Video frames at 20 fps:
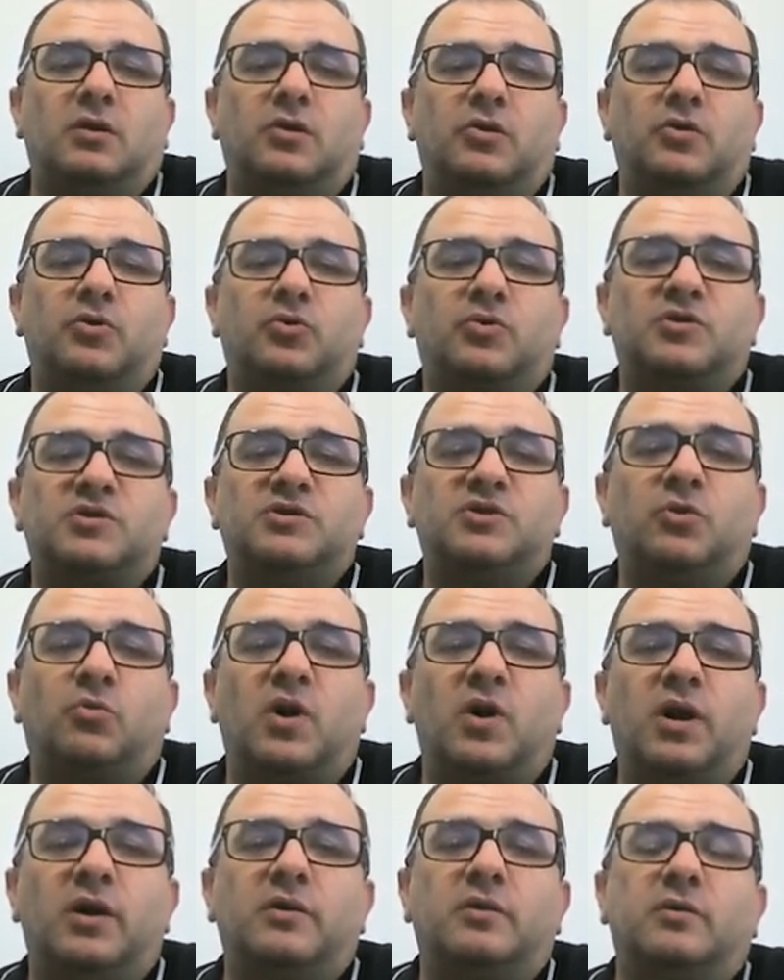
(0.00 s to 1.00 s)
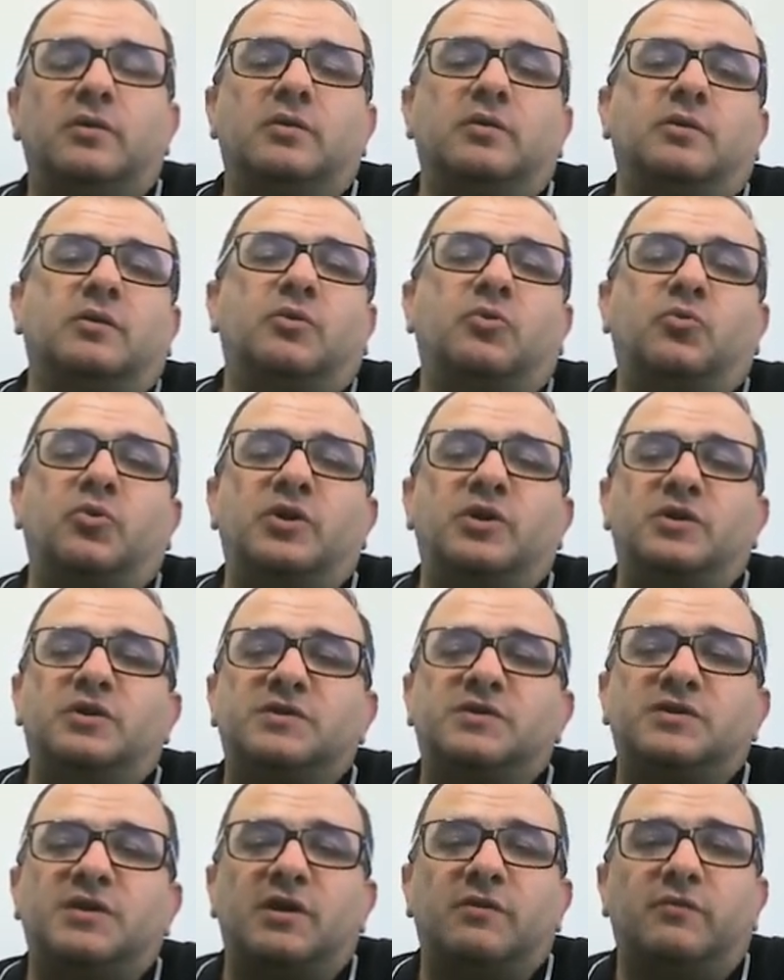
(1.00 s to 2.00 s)
rook c1, queen
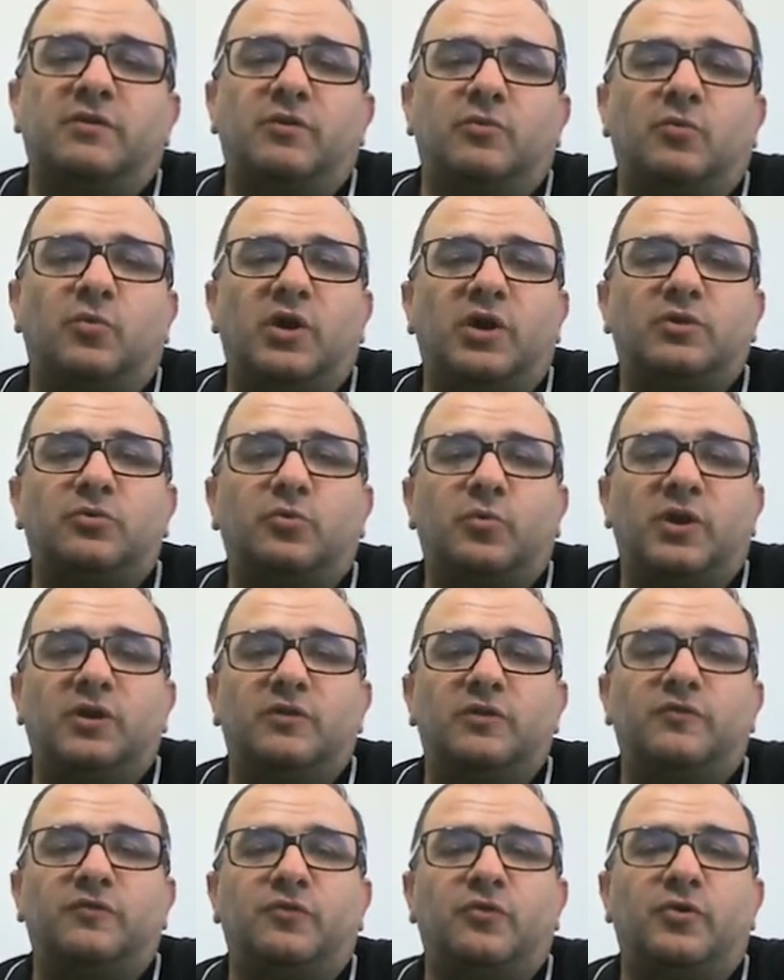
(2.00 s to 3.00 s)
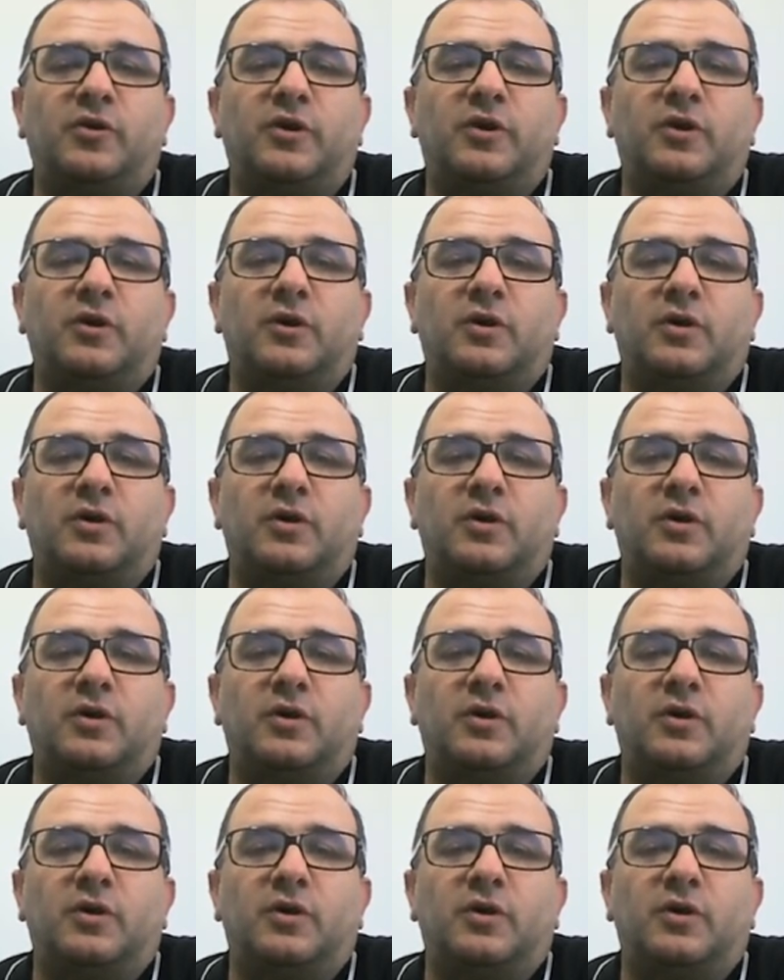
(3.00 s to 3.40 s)
d7, white went for